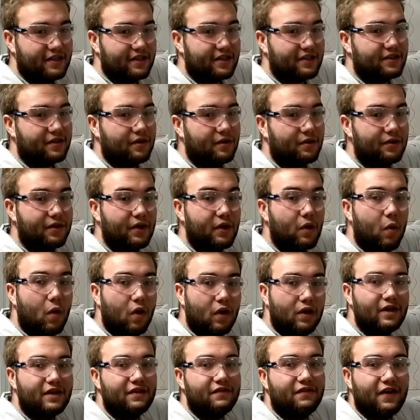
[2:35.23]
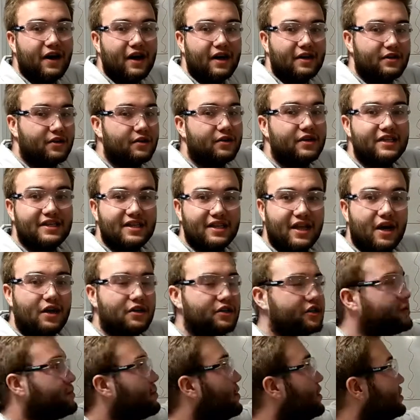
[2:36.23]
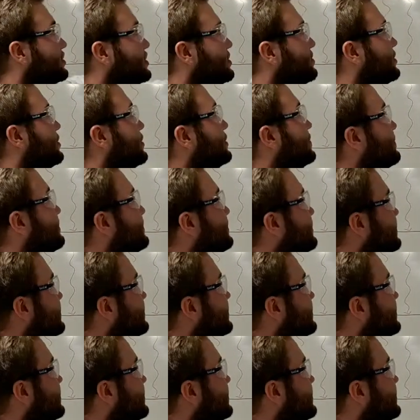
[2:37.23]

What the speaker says: as it's called, the quality factor, as large as possible.